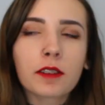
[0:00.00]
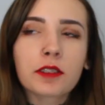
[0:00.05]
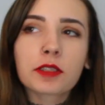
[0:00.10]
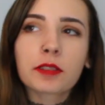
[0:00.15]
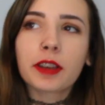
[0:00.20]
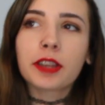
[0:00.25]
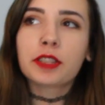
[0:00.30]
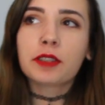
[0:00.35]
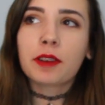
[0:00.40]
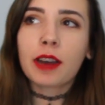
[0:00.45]

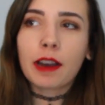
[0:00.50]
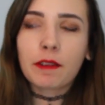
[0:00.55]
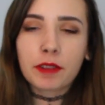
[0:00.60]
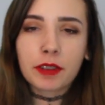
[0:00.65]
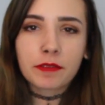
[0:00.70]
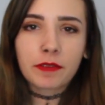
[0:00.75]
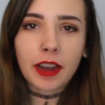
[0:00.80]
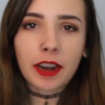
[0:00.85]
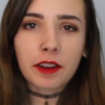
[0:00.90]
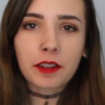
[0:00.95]
Also, I do have
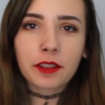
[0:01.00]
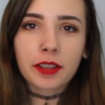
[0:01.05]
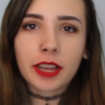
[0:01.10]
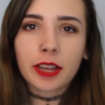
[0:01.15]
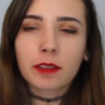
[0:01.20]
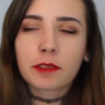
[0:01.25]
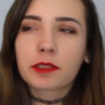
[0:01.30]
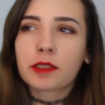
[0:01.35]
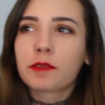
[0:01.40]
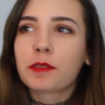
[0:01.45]
a vinyl
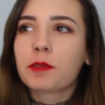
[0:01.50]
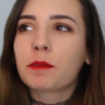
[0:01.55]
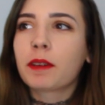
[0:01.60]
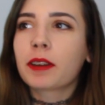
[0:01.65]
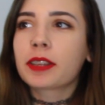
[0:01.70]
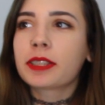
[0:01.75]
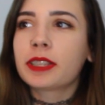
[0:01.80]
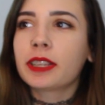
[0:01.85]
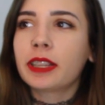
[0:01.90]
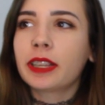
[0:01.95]
account, so if you
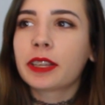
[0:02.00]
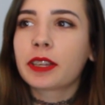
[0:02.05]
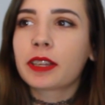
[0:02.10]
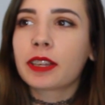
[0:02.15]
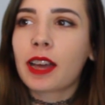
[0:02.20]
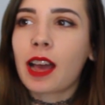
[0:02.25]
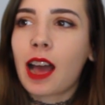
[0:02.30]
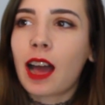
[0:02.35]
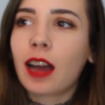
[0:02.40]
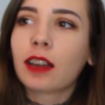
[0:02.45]
want to see
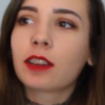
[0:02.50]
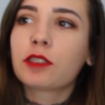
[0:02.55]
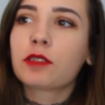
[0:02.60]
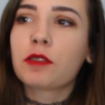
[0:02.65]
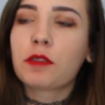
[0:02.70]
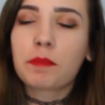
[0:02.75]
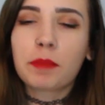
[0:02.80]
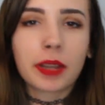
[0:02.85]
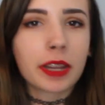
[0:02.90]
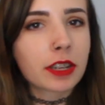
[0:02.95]
like
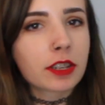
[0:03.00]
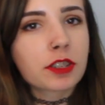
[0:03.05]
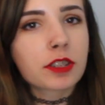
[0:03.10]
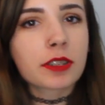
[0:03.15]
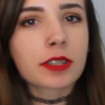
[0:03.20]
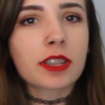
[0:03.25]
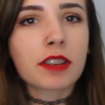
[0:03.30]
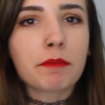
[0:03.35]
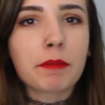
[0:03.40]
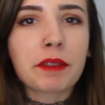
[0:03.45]
actual
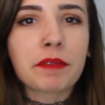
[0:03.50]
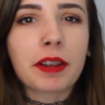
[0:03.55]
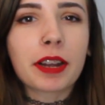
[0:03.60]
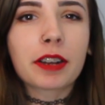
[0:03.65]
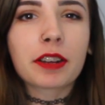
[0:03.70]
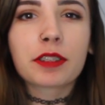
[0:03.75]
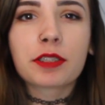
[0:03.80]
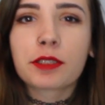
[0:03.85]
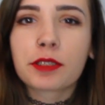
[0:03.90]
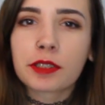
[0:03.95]
pictures of my
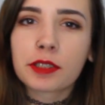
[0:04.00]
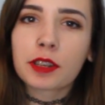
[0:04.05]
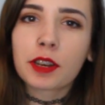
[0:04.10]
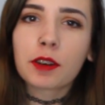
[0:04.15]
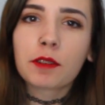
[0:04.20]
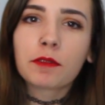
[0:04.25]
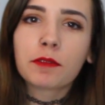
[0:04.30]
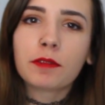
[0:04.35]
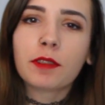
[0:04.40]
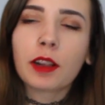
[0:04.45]
records, you can
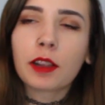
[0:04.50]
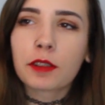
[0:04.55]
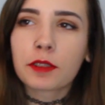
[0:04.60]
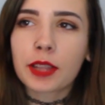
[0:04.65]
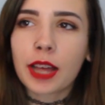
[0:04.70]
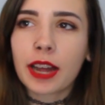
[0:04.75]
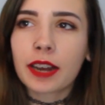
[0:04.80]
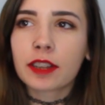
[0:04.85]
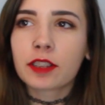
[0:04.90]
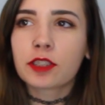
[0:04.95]
go follow
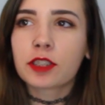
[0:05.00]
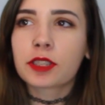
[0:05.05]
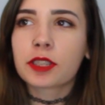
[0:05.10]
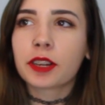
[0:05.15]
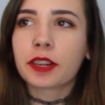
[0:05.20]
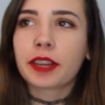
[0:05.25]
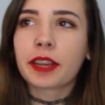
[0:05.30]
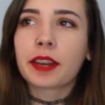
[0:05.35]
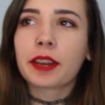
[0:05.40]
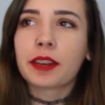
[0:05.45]
that. It's just
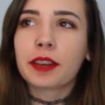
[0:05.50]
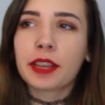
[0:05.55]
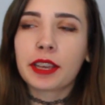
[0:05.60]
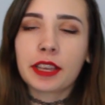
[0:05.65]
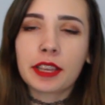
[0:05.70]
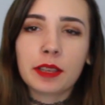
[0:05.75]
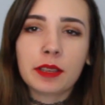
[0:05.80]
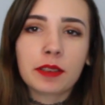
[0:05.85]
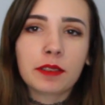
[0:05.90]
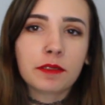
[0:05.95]
Ariana
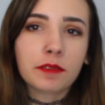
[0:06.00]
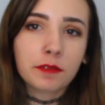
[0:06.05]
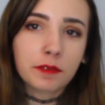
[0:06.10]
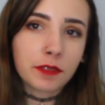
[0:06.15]
Nikki